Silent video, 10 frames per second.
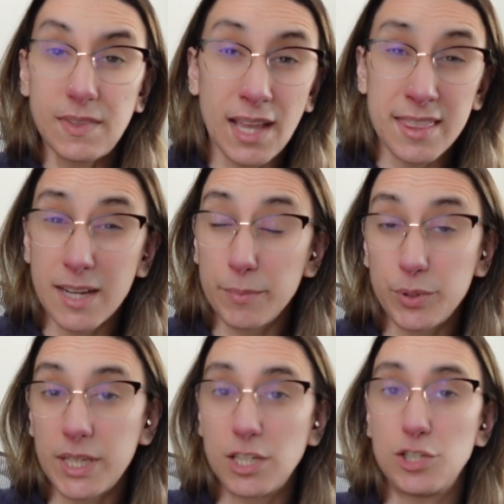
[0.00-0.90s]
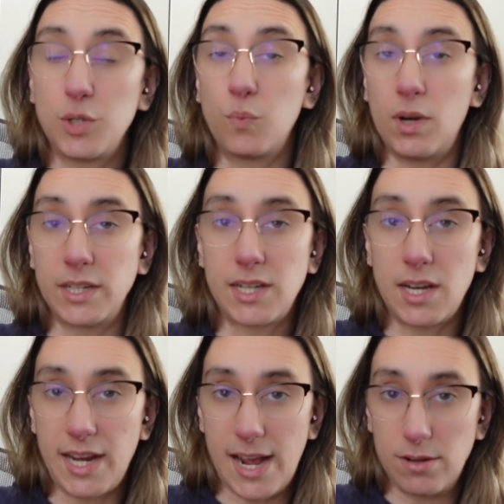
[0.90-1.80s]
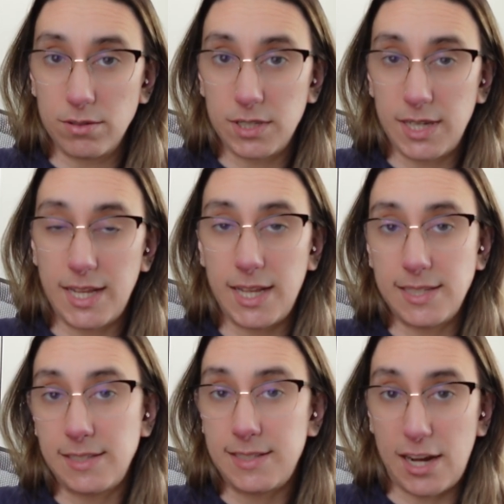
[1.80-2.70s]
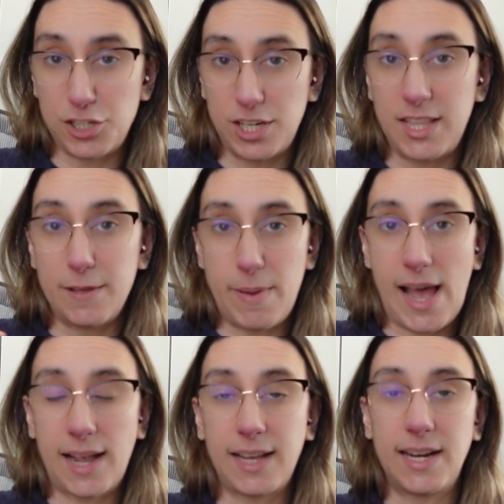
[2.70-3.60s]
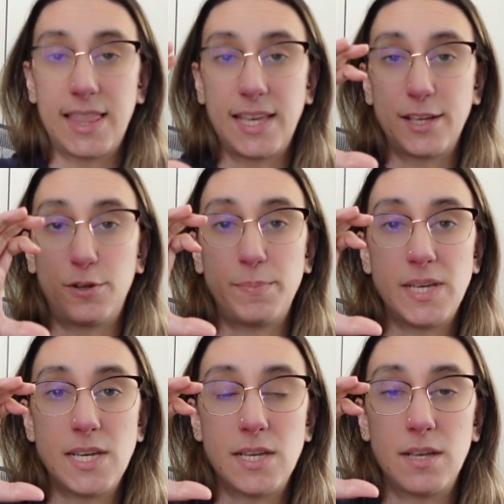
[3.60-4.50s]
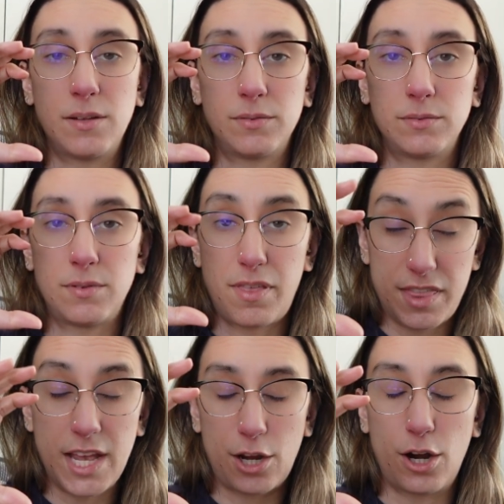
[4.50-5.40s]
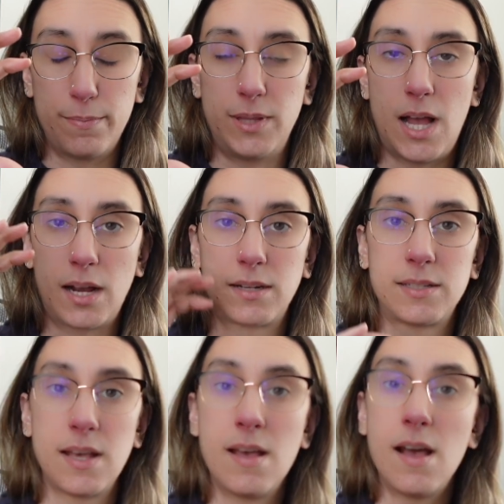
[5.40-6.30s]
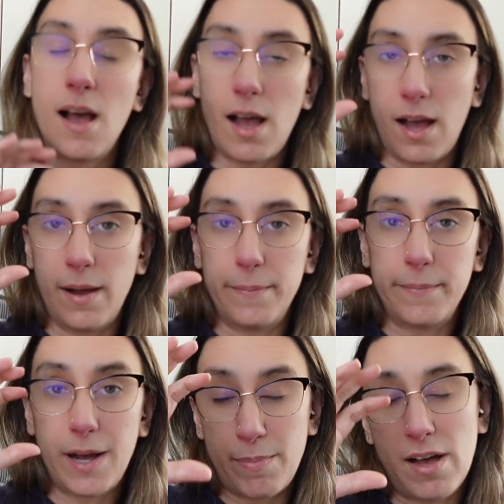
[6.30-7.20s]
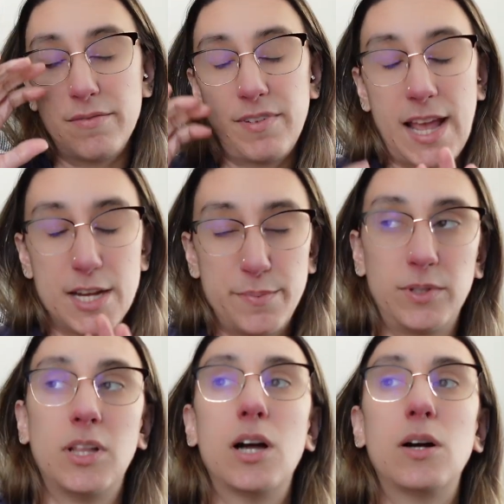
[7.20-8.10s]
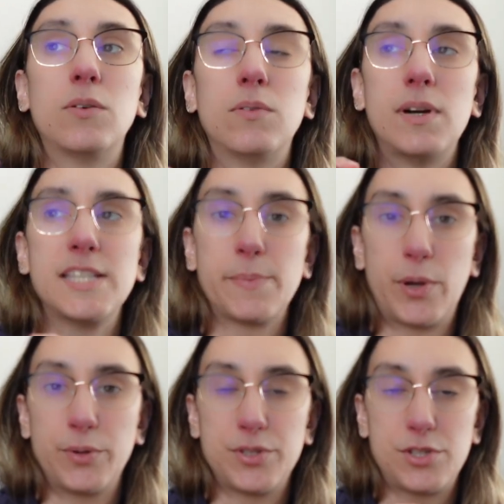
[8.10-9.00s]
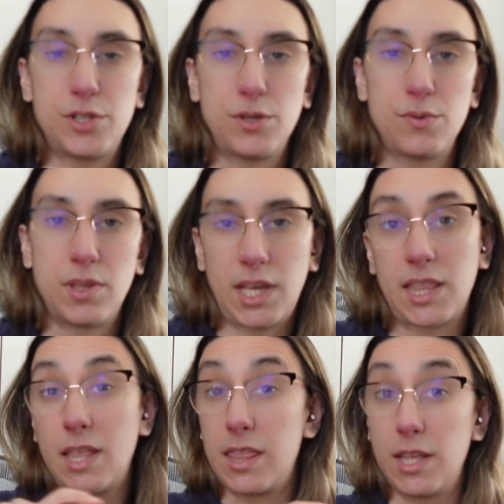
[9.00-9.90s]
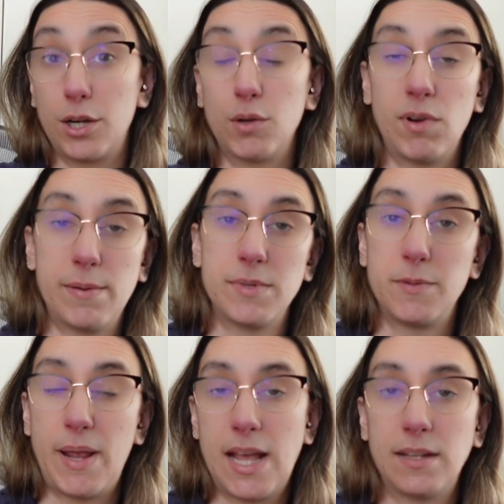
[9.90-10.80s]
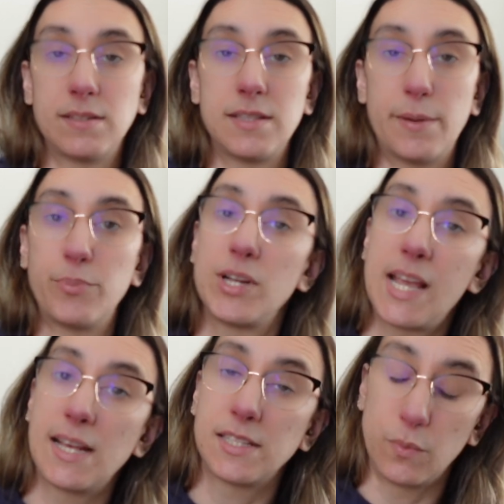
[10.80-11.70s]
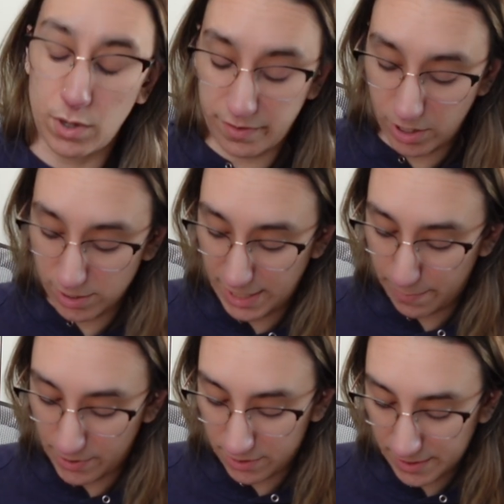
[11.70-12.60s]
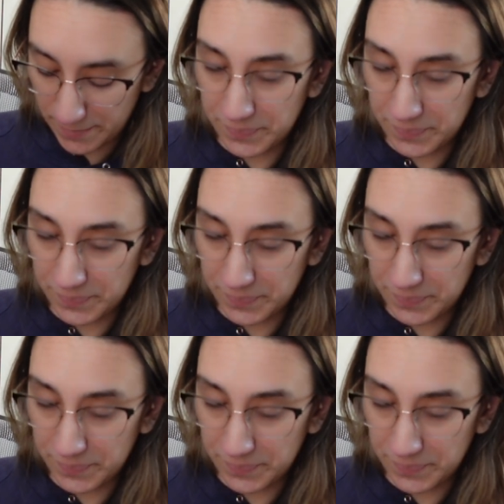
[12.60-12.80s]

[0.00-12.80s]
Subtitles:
I'm only going to do one cutout section in the back, and I think it'll be thicker blocks above and below as opposed to like the thinner ribbed bands that Brie has in one of her samples.